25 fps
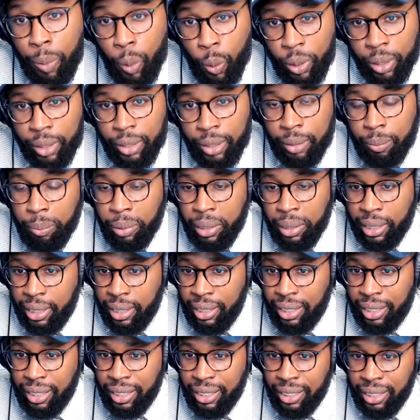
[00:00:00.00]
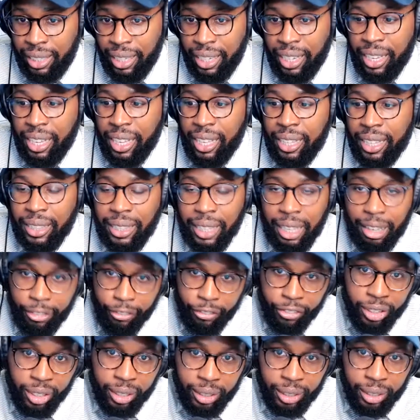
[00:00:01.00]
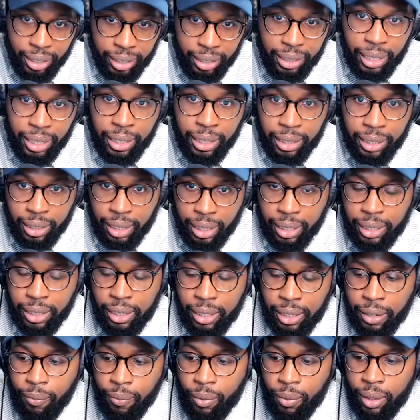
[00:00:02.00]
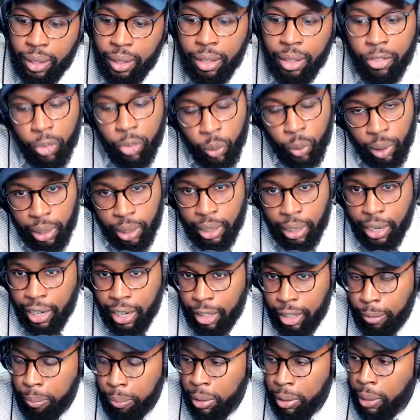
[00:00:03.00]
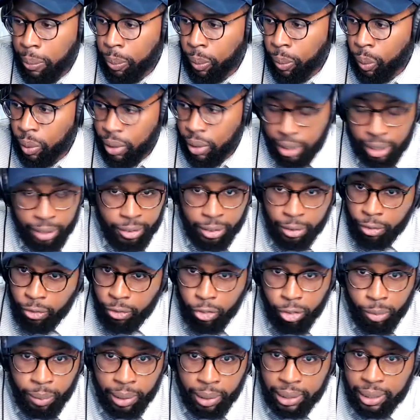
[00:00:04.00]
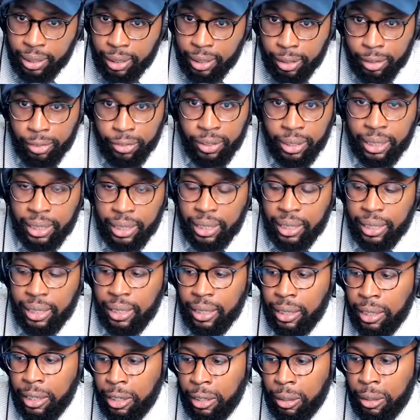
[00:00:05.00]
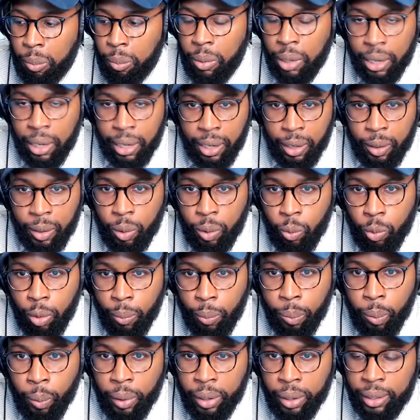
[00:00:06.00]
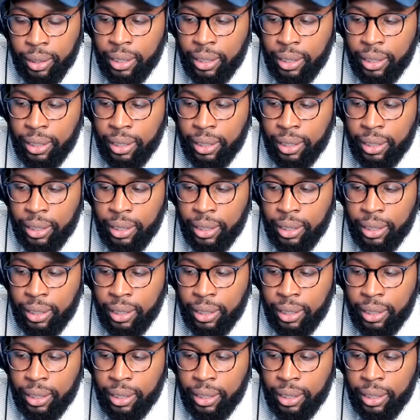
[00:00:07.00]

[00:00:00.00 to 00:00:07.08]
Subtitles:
is important because that fear does exist for a lot of people, even for myself, at one